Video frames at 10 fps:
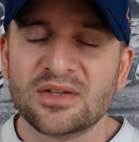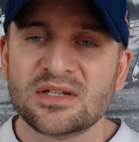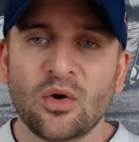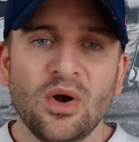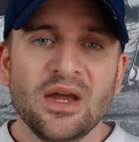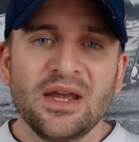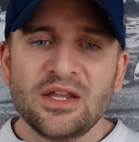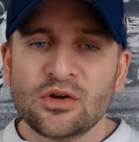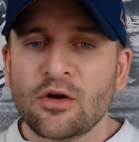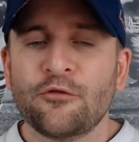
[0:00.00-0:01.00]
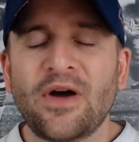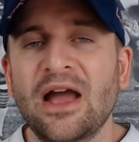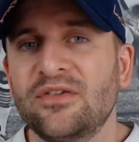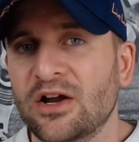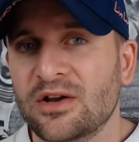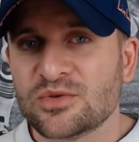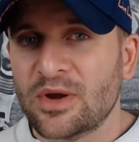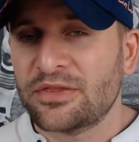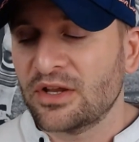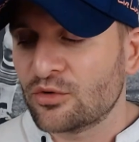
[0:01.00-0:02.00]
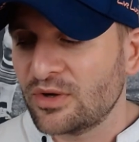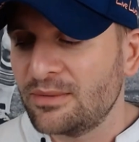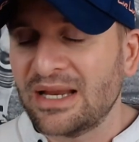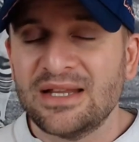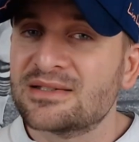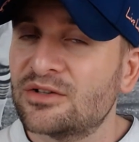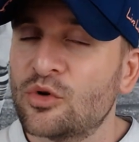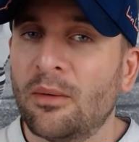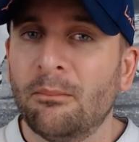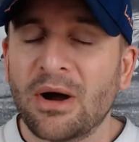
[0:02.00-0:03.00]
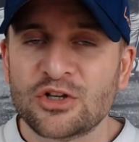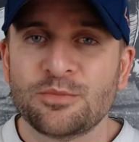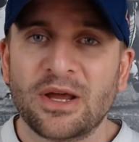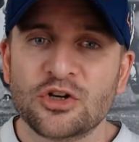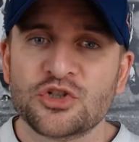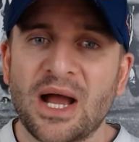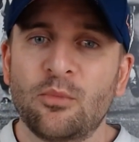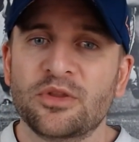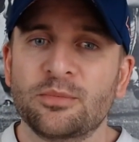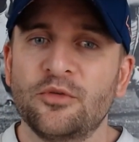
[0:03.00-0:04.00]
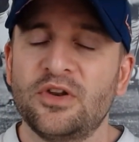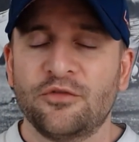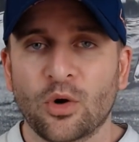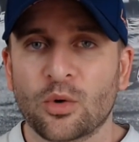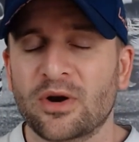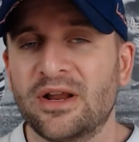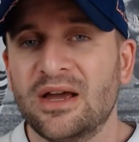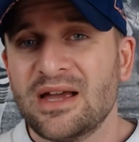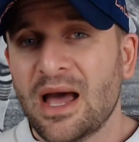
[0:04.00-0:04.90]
So here are five areas where I think Green Bay needs to do a much better job with moving forward.